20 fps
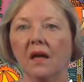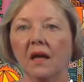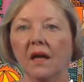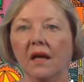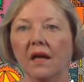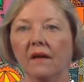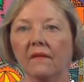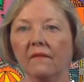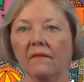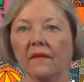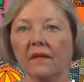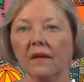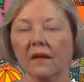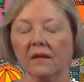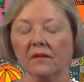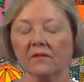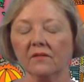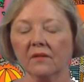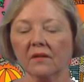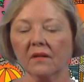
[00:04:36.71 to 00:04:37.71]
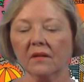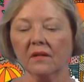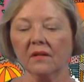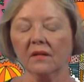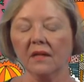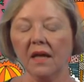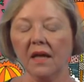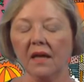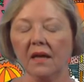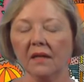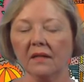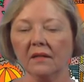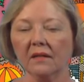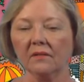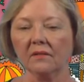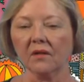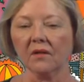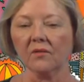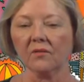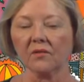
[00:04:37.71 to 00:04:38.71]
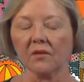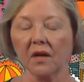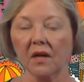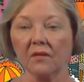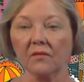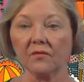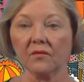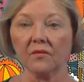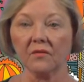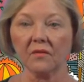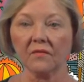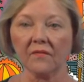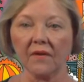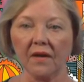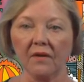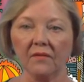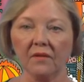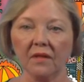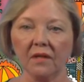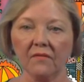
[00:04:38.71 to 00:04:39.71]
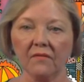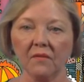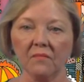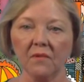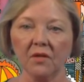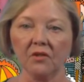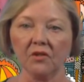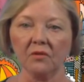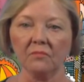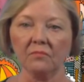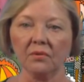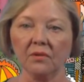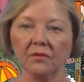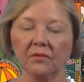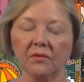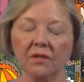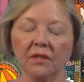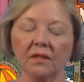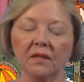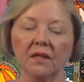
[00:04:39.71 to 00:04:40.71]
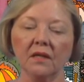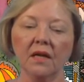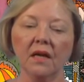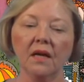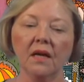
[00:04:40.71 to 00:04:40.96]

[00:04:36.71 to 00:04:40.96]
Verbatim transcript: and the Esselen, and it goes on through the founding of the mission period,